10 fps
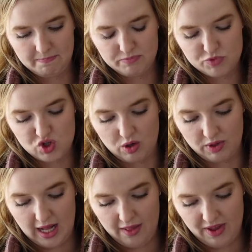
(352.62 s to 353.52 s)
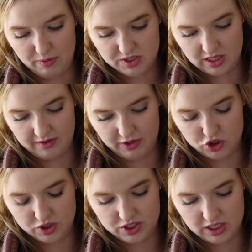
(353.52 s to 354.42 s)
So yeah, that was kind of
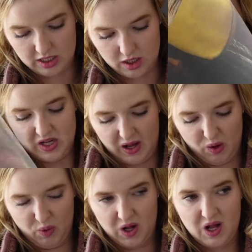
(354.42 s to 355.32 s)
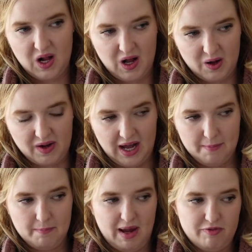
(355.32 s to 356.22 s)
interesting. So,
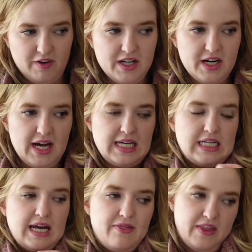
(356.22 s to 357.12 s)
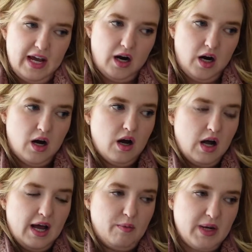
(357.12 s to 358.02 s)
okay, my friend and I get there
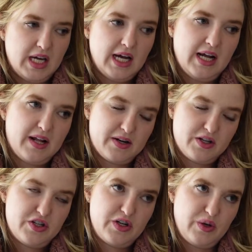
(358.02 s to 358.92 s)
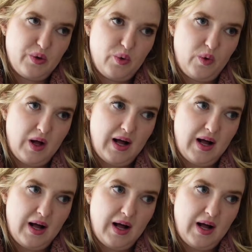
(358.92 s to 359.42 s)
and we get to,